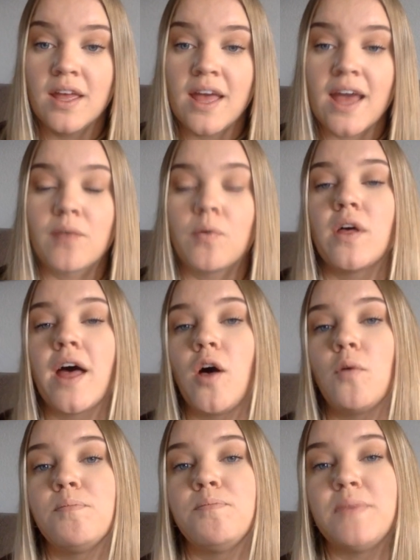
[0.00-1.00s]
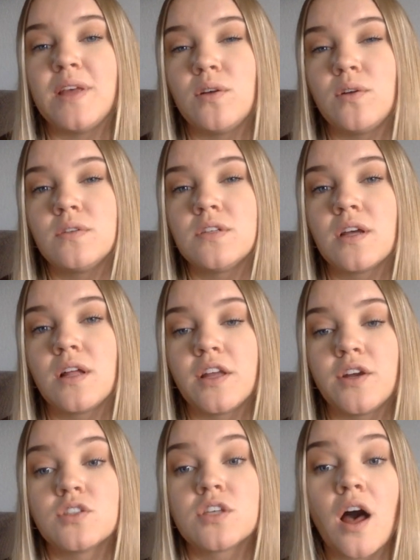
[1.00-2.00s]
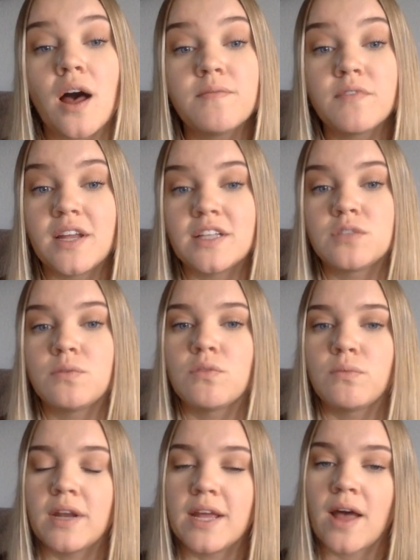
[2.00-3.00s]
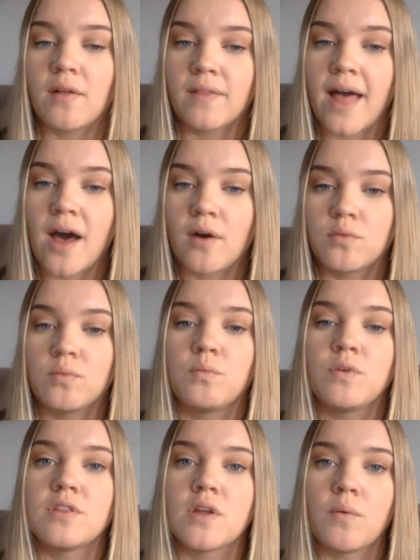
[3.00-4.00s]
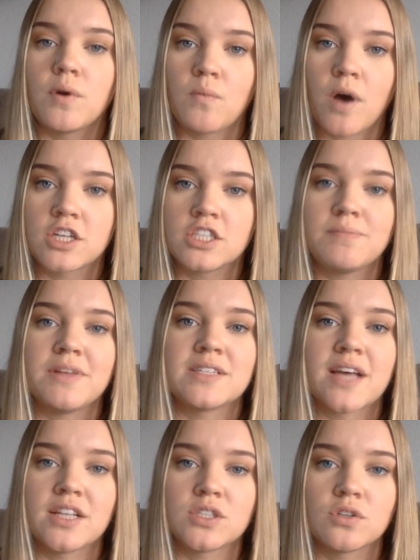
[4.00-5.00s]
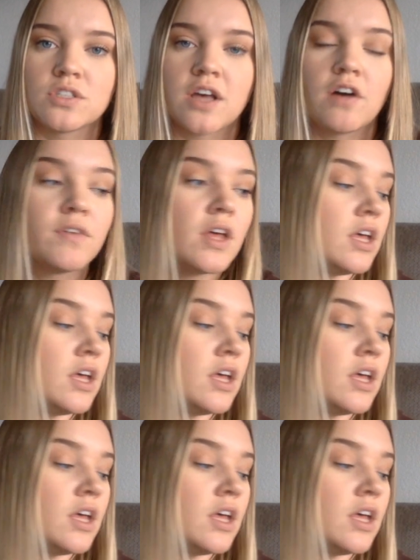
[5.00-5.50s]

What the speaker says: And it will help build Claire's confidence with reading out loud with no one watching besides herself.